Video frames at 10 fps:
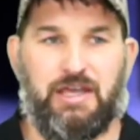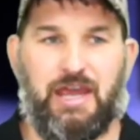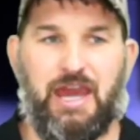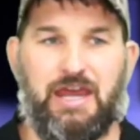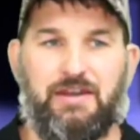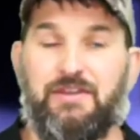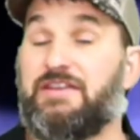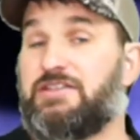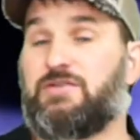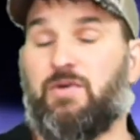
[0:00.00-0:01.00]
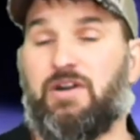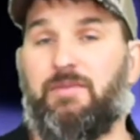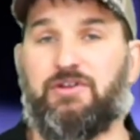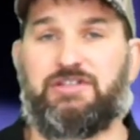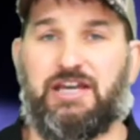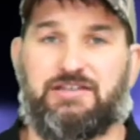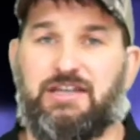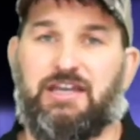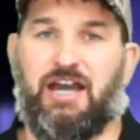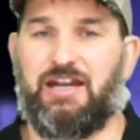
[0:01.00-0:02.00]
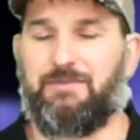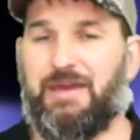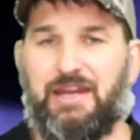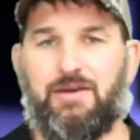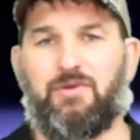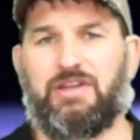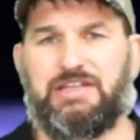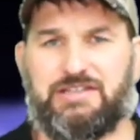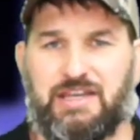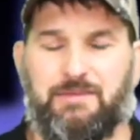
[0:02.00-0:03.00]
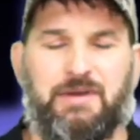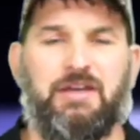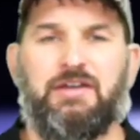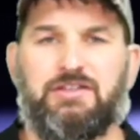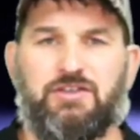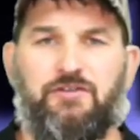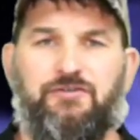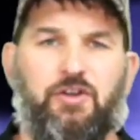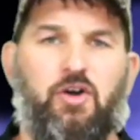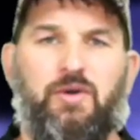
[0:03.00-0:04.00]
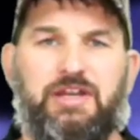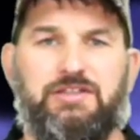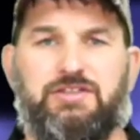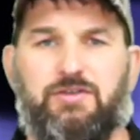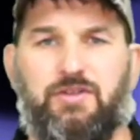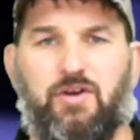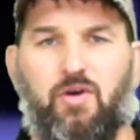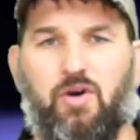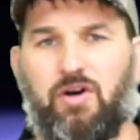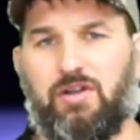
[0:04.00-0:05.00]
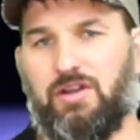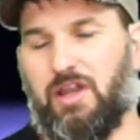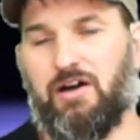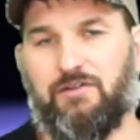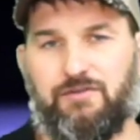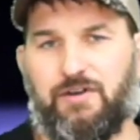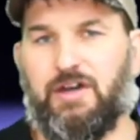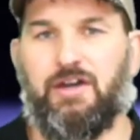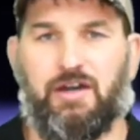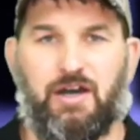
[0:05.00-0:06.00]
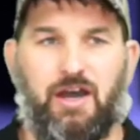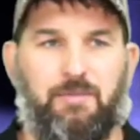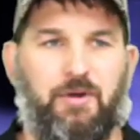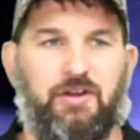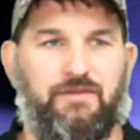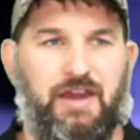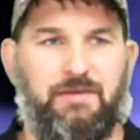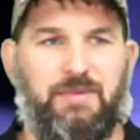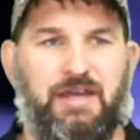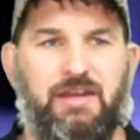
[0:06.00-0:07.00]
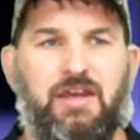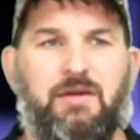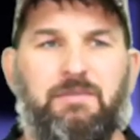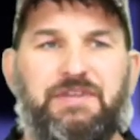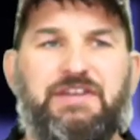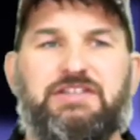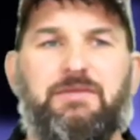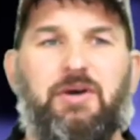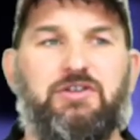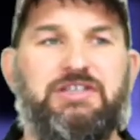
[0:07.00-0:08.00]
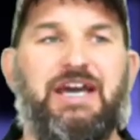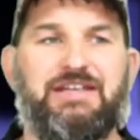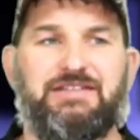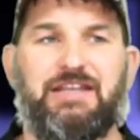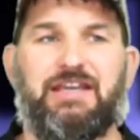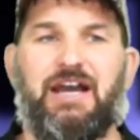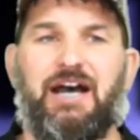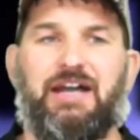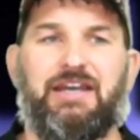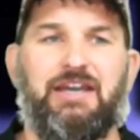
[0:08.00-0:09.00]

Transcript: And this is one about testing God. It may not really seem to flow into the whole love uh, part of Advent, but this is about testing God.